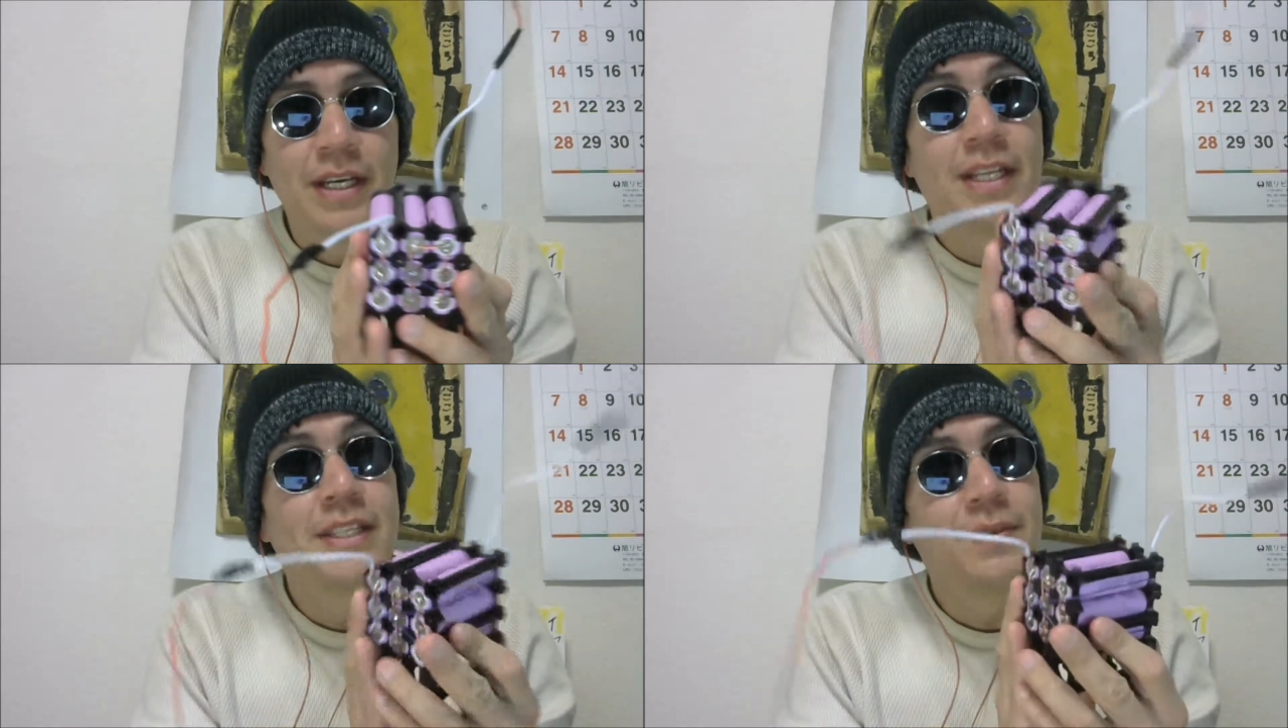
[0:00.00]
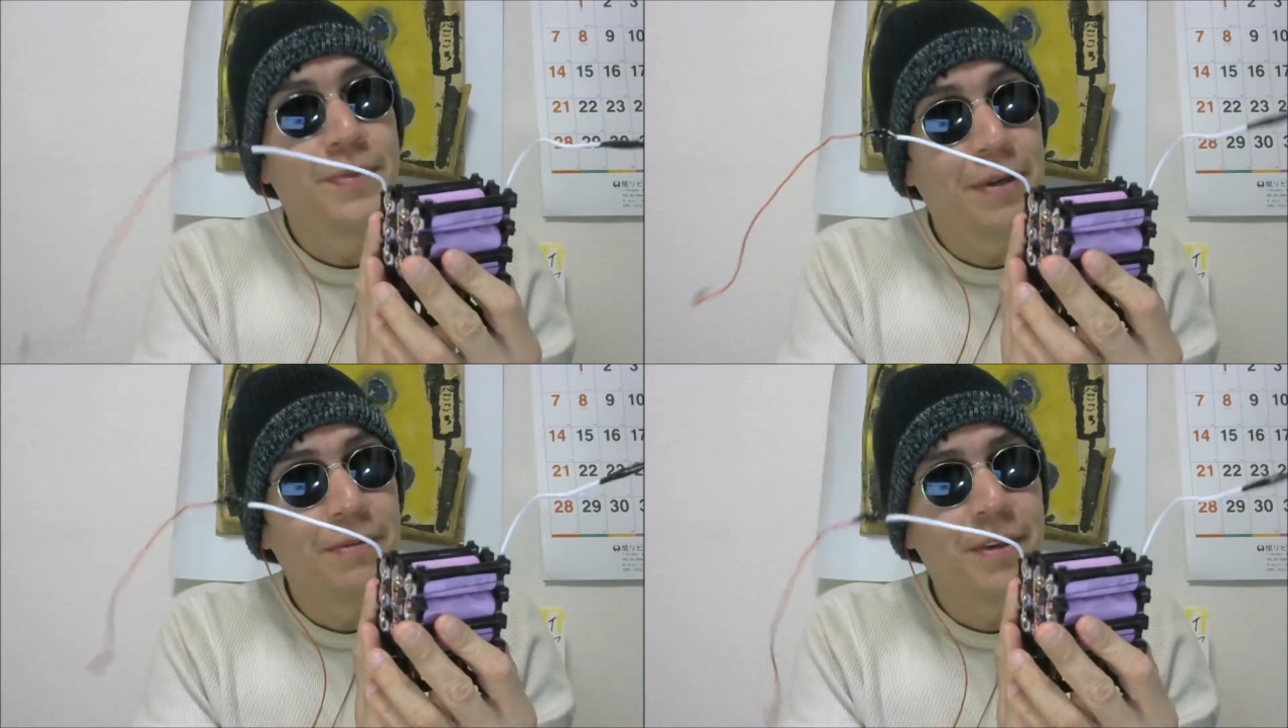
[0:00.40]
It's
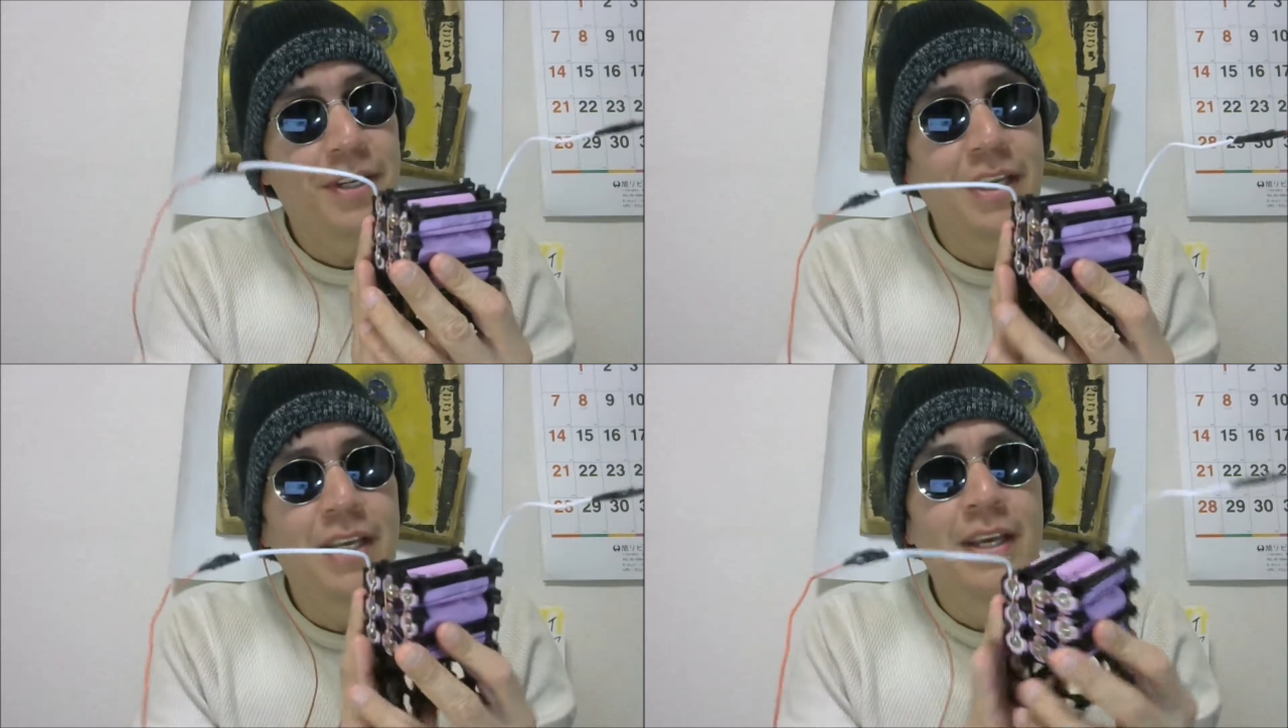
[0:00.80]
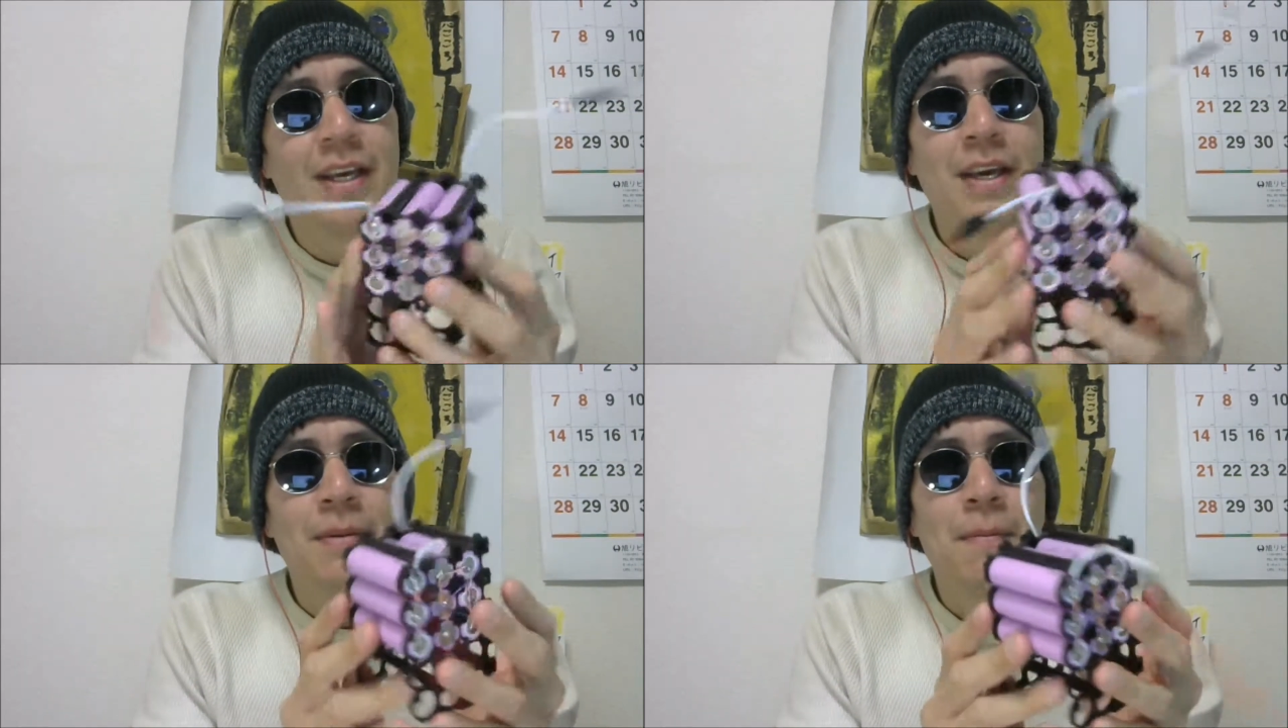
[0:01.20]
rough looking,
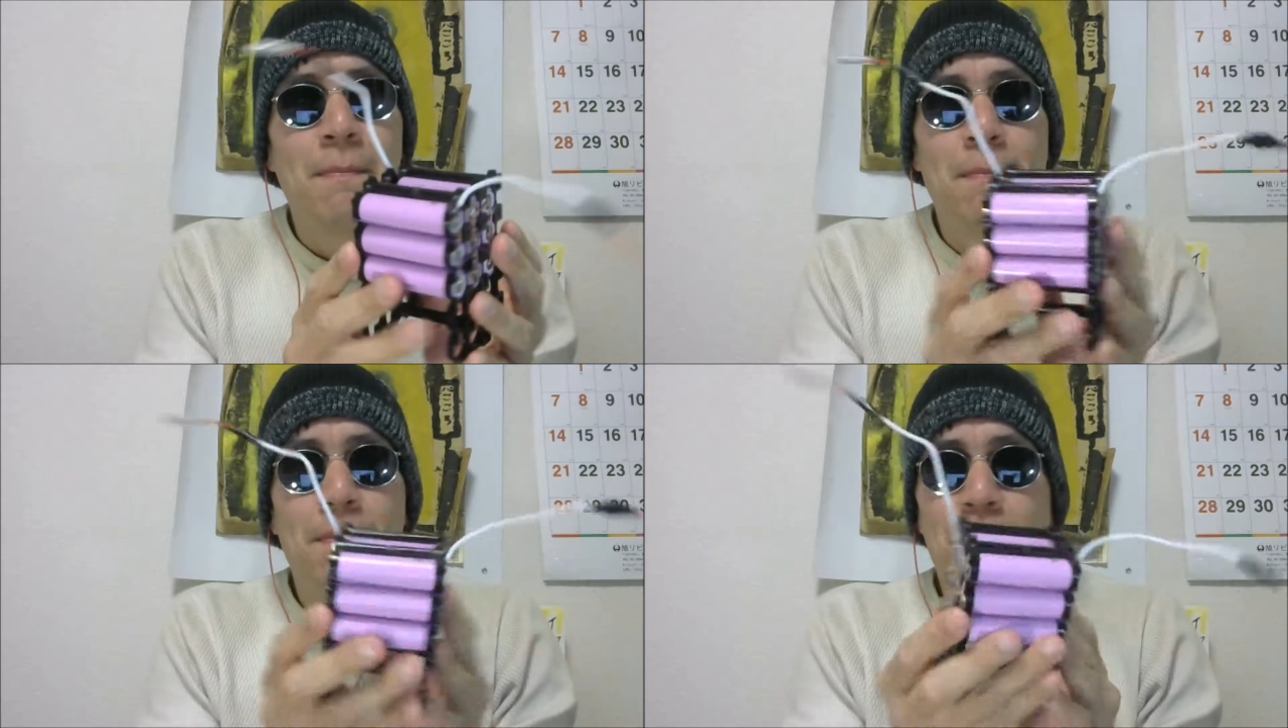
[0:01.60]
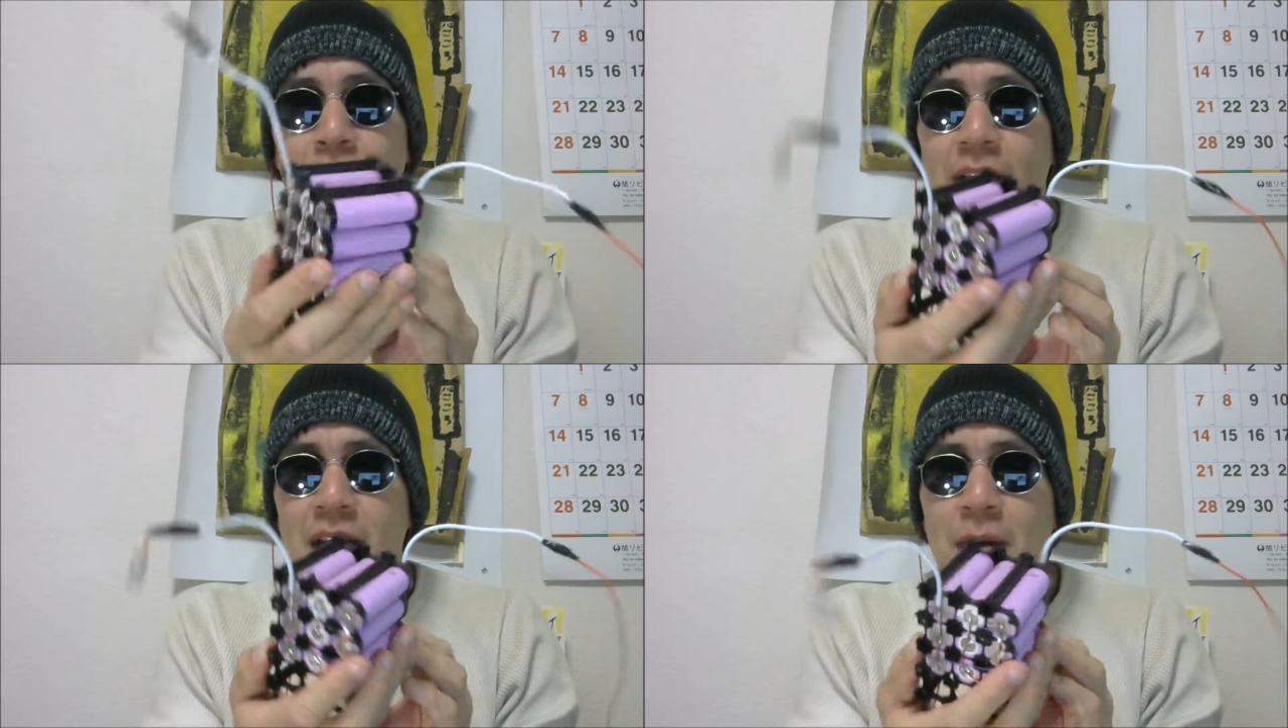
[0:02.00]

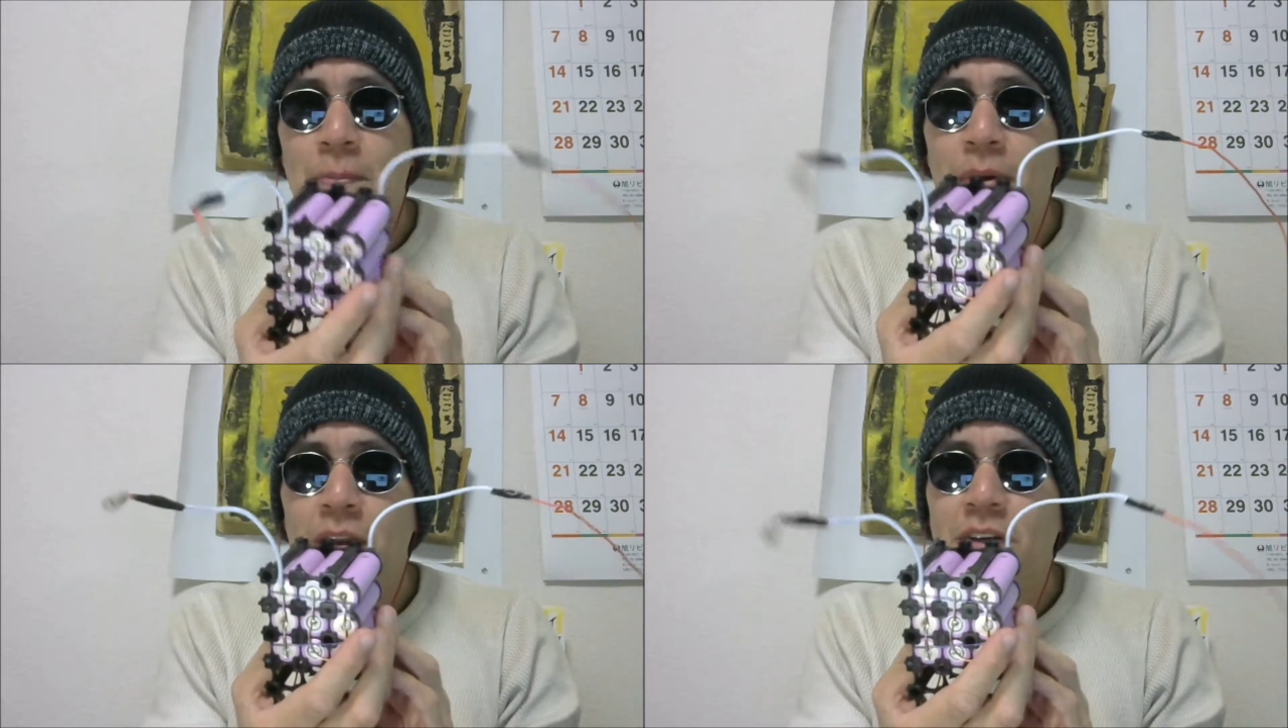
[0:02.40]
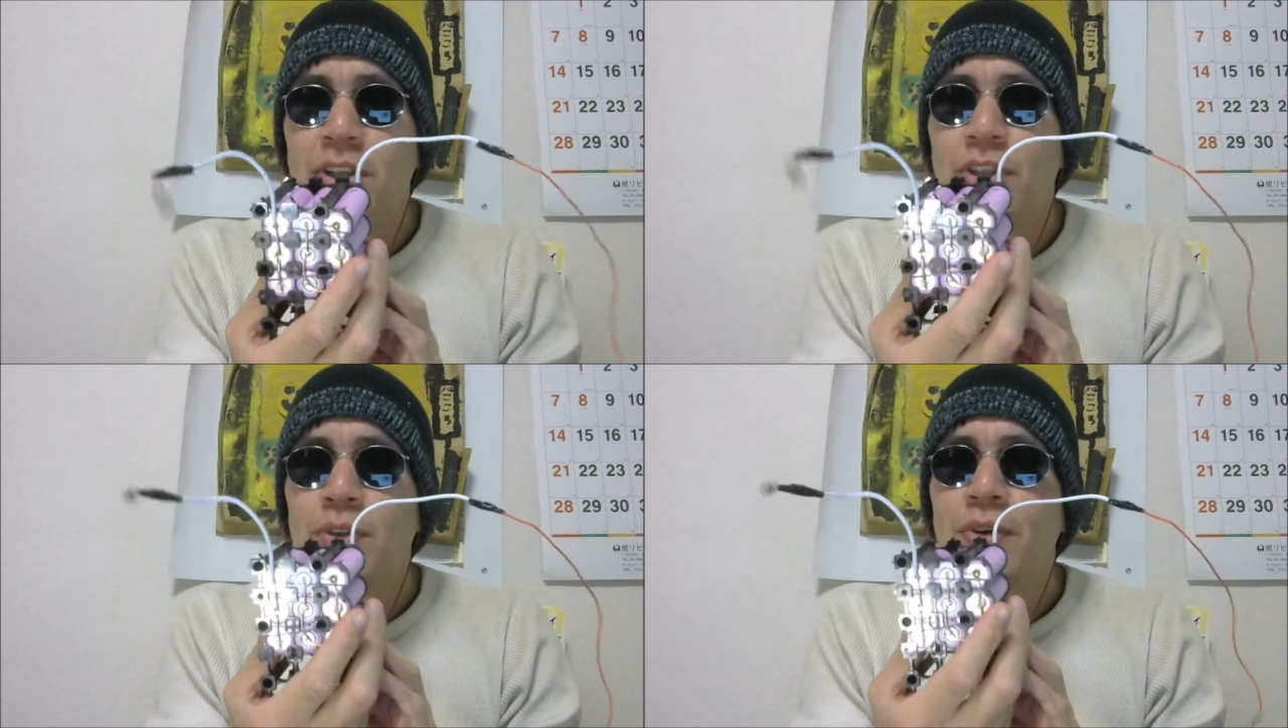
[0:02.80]
but I'm probably going
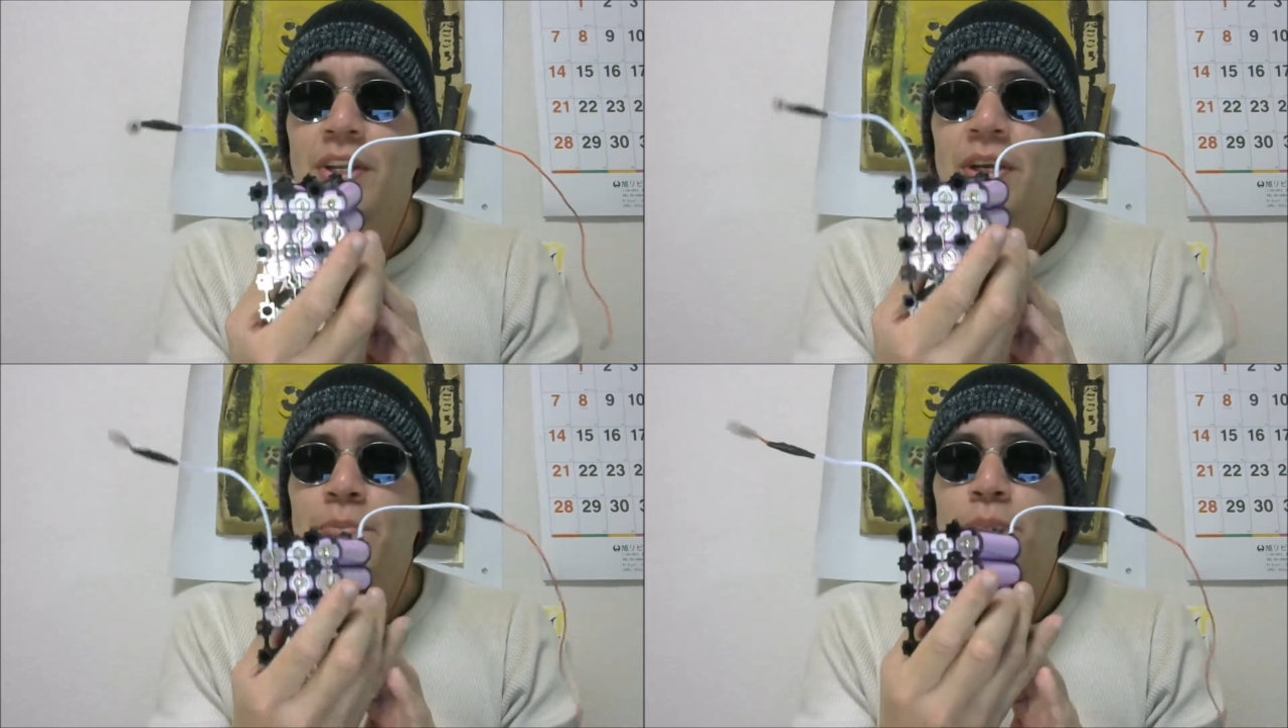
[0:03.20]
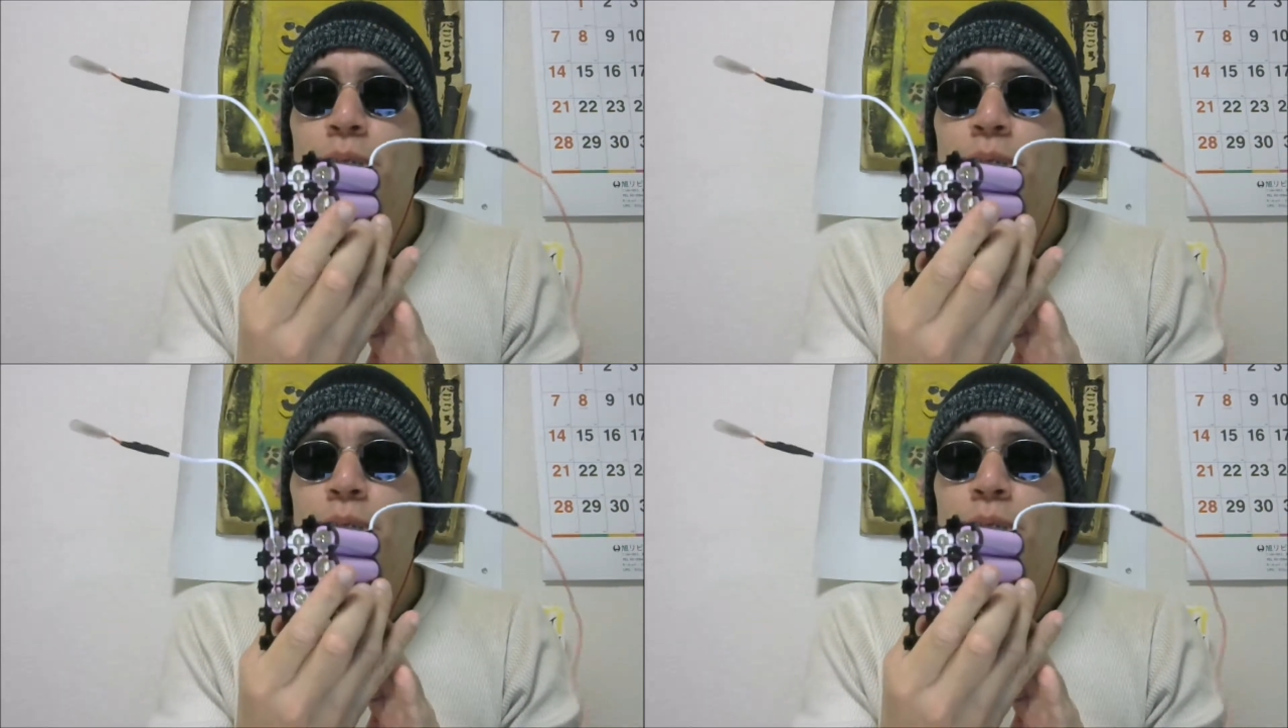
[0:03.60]
to 3D